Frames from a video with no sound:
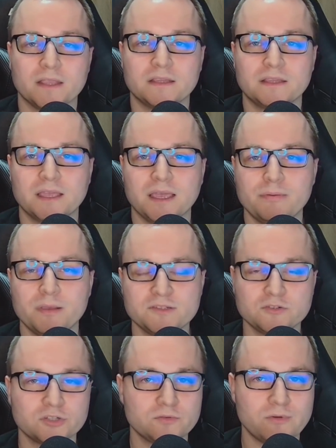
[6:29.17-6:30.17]
The
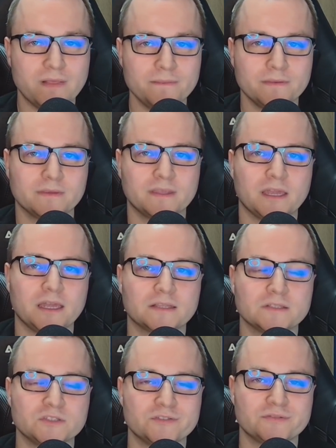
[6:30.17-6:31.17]
placeholder one
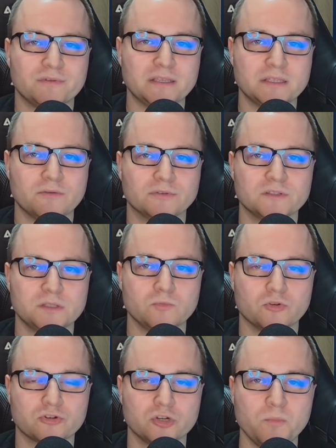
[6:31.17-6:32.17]
that is right now on the Steam
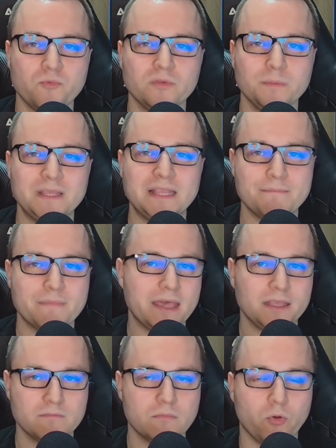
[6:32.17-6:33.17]
Workshop will be the
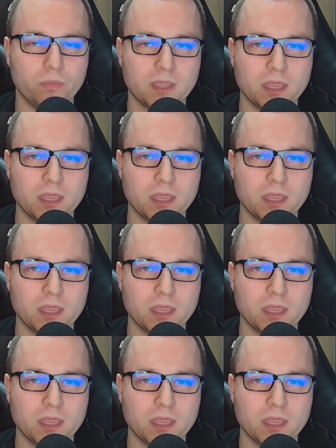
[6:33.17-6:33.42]
main mod.